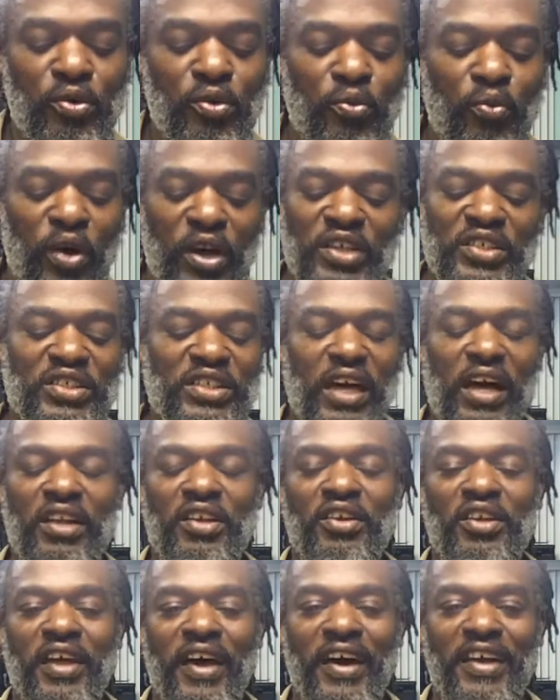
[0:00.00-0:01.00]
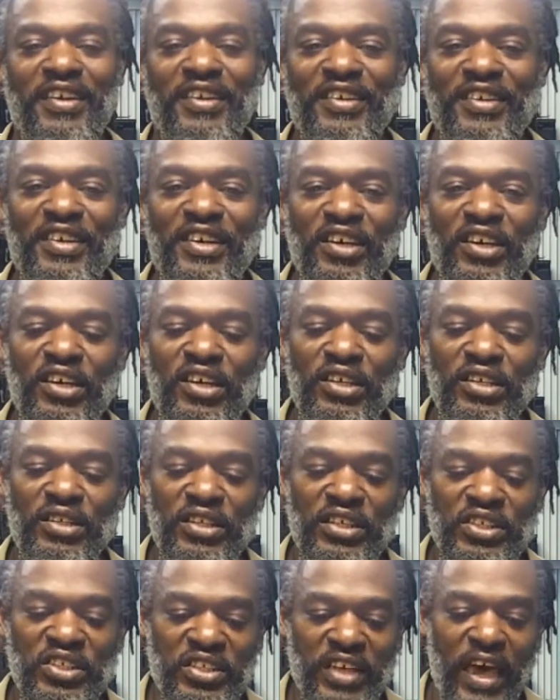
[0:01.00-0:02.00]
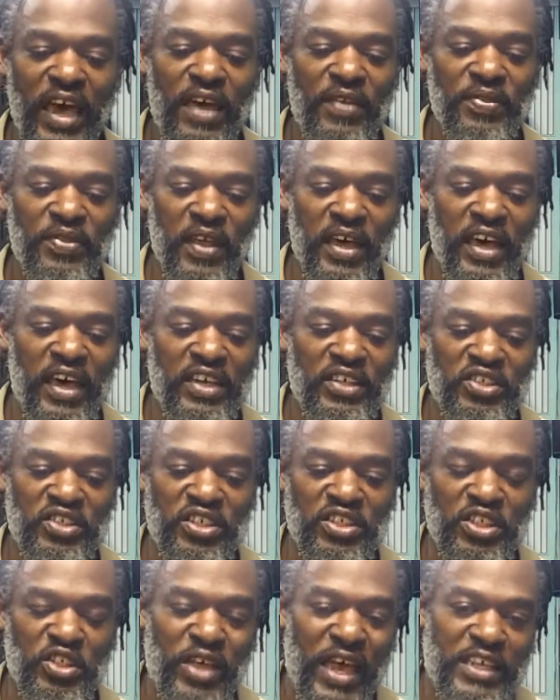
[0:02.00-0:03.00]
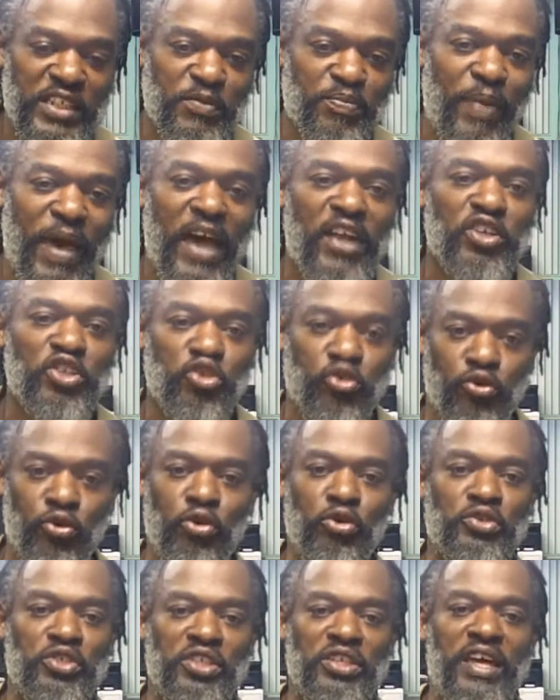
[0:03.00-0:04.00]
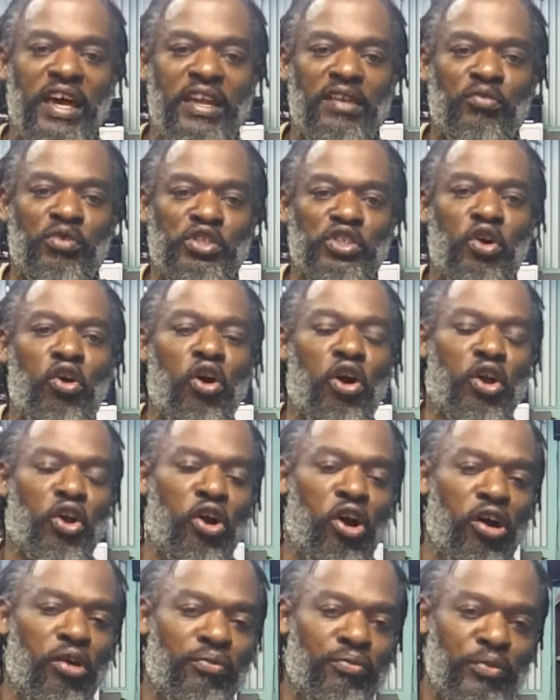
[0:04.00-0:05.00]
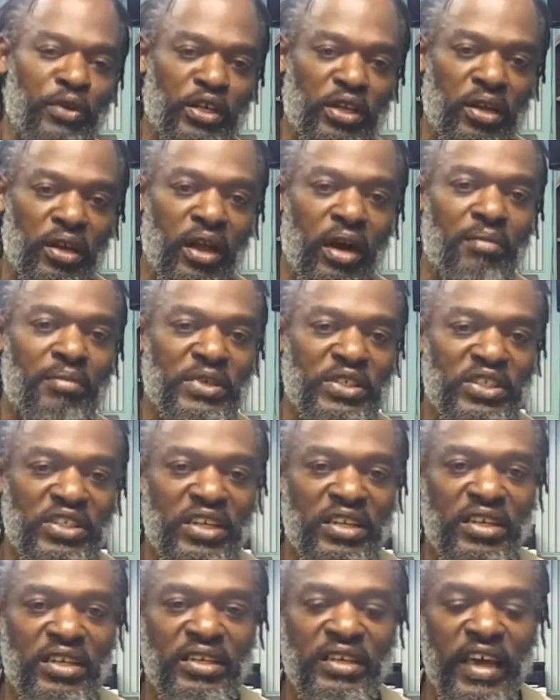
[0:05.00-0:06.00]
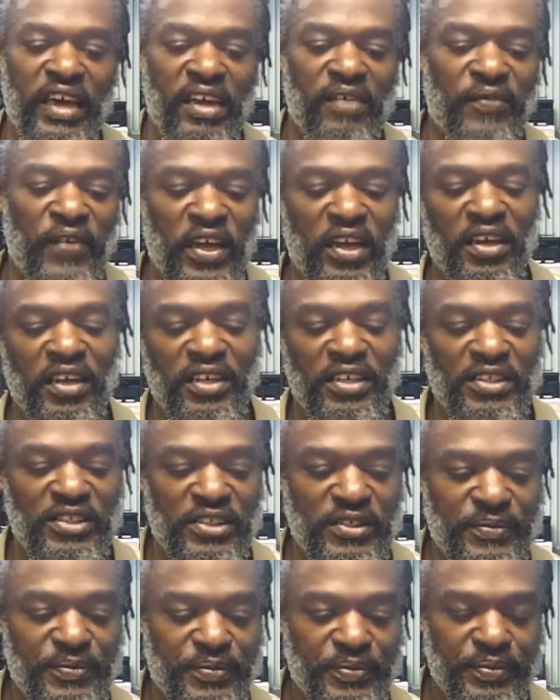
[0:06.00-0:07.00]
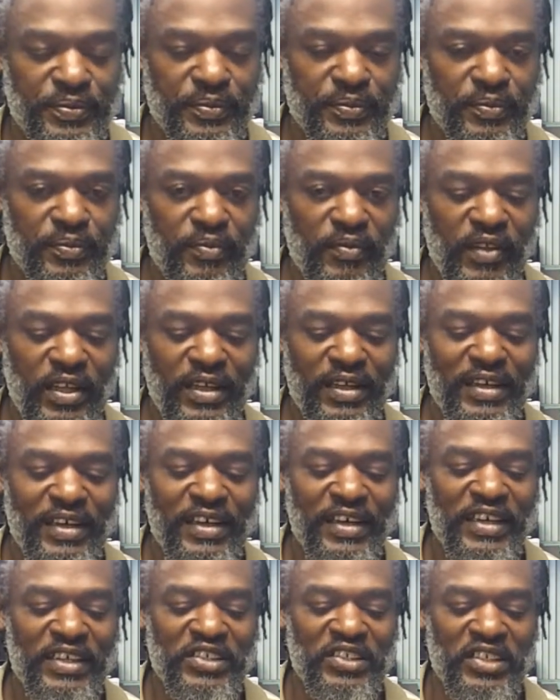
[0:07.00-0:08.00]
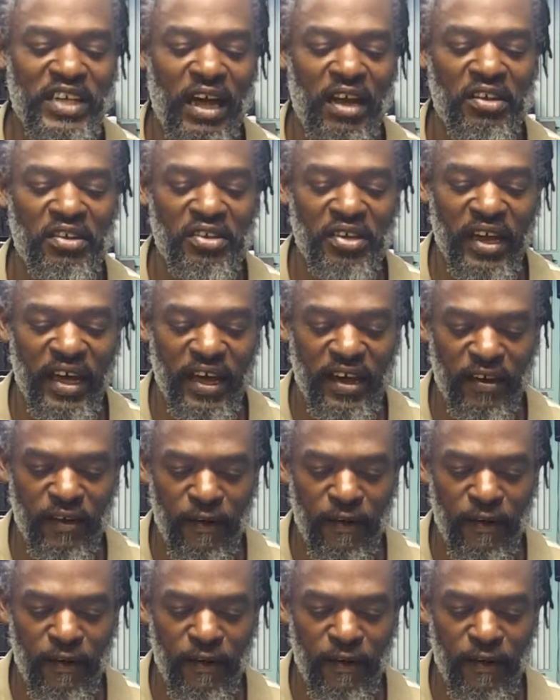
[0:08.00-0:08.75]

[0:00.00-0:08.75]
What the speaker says: what it's telling you that the same things, that Spanish cruelty that was going on with Columbus and the native Indians, is telling you that